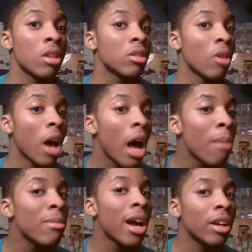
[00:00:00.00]
so
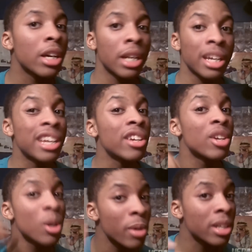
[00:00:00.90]
I'm not gonna get
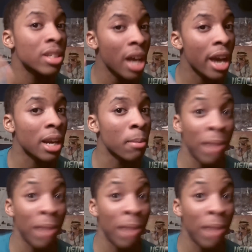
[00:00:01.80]
too excited.